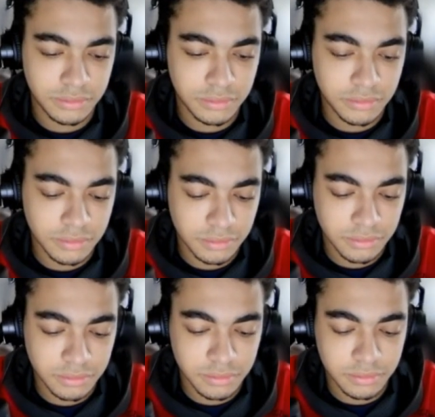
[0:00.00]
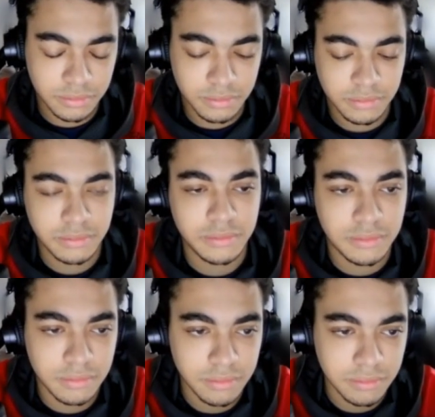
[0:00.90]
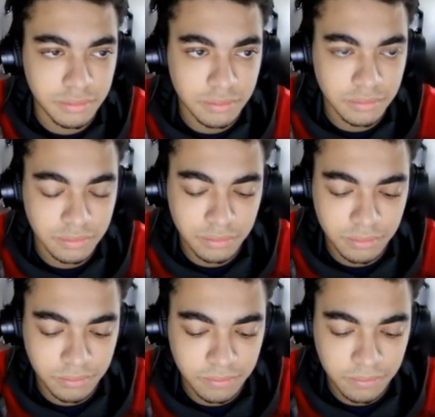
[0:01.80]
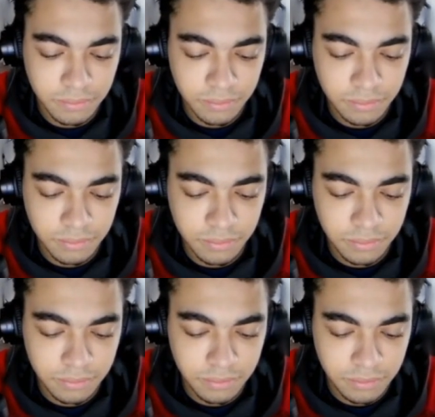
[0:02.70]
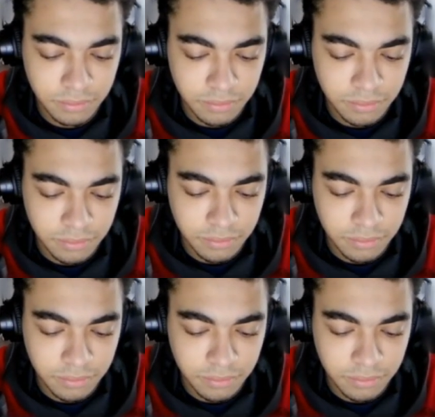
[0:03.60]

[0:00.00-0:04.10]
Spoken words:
This person isn't speaking.